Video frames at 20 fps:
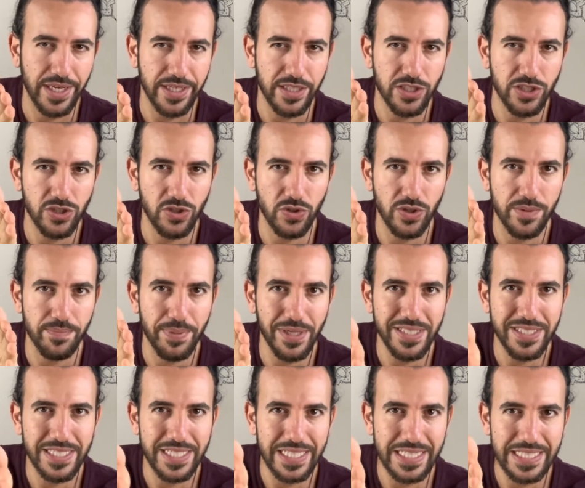So it
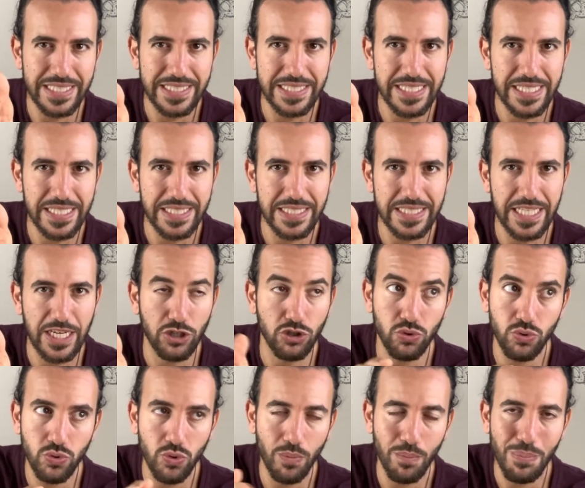basically says that good
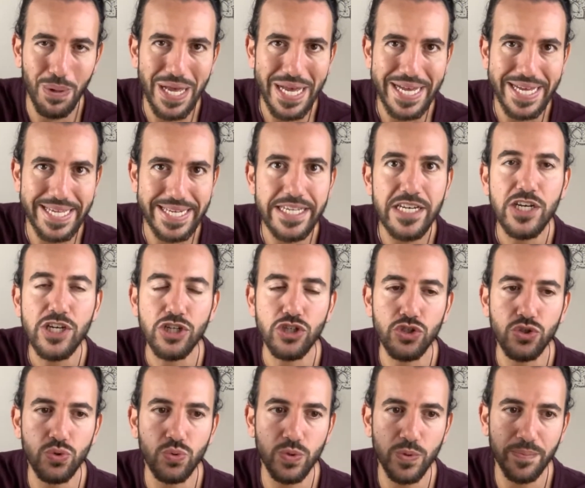or bad,
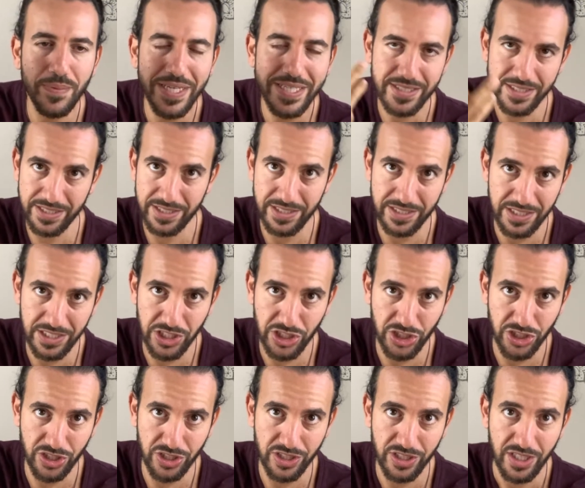you will make a
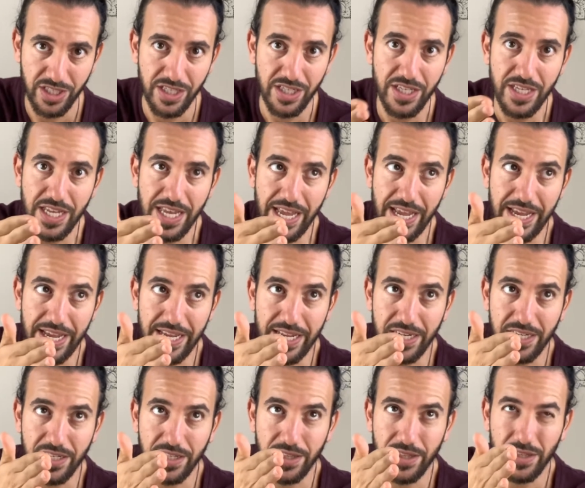decision. And
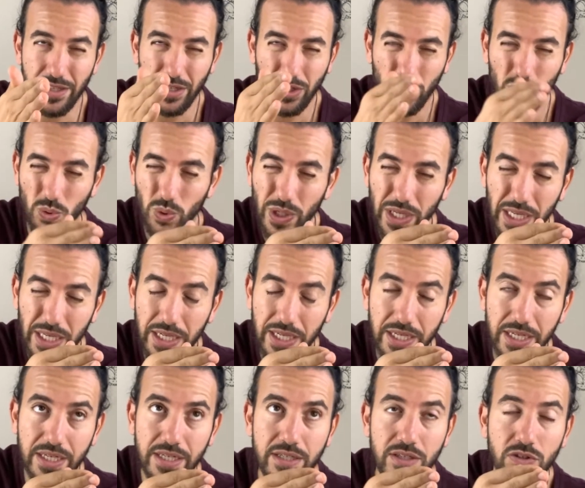the
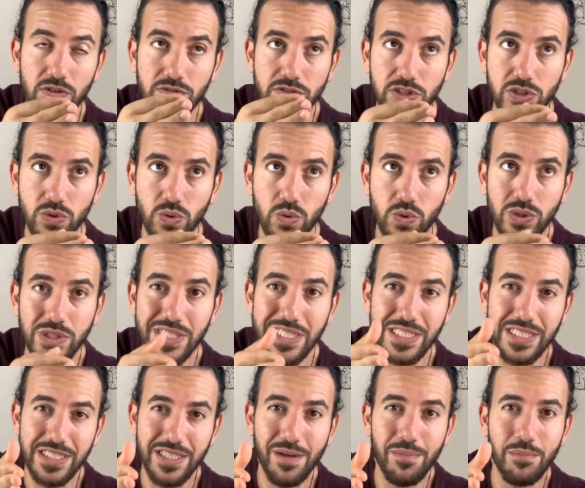Queen of Swords is
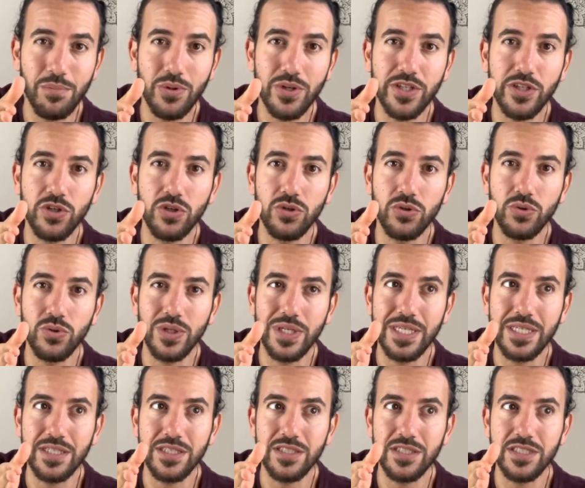somebody who
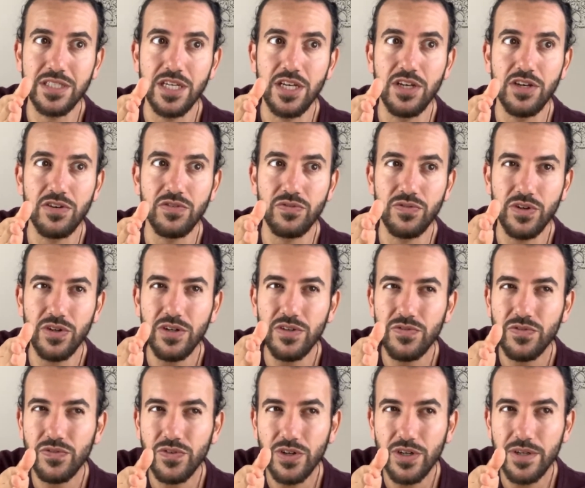is very,
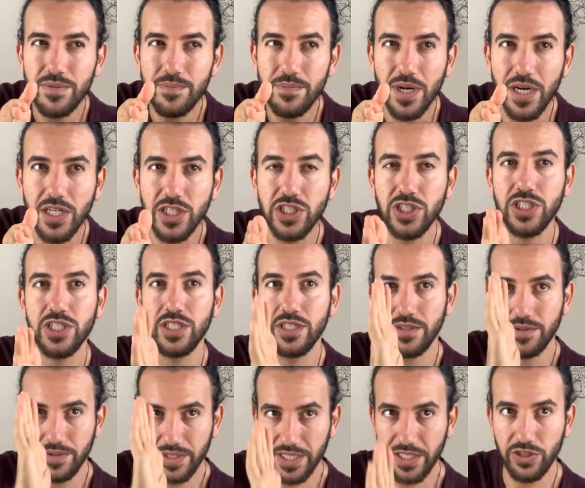very much
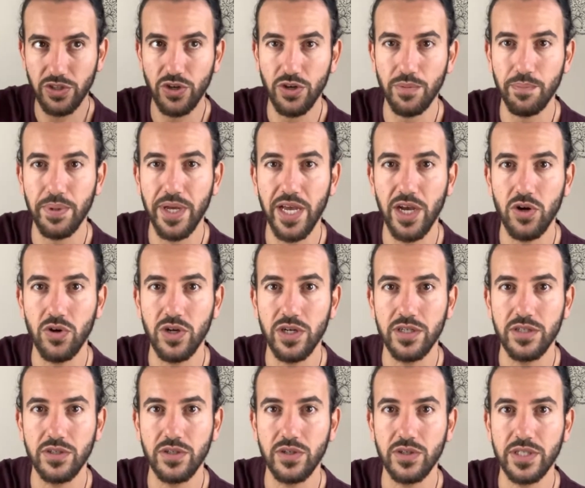in her power,
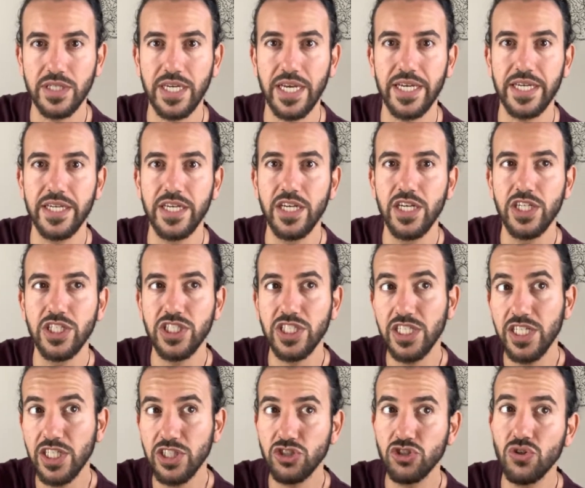okay? She
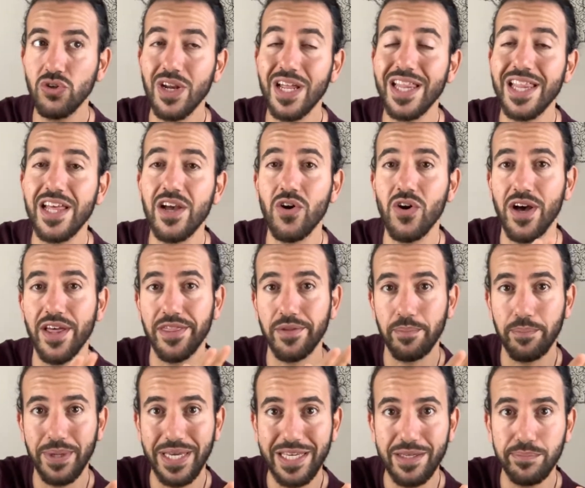does not allow other
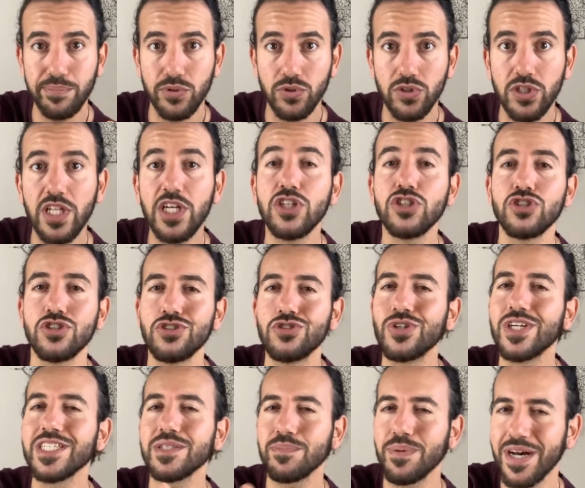people to
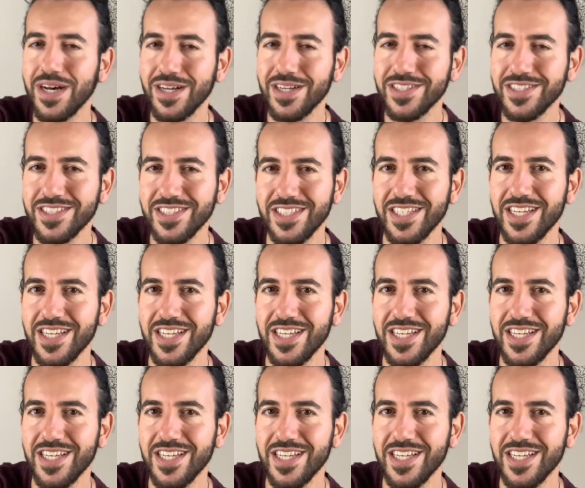trespass.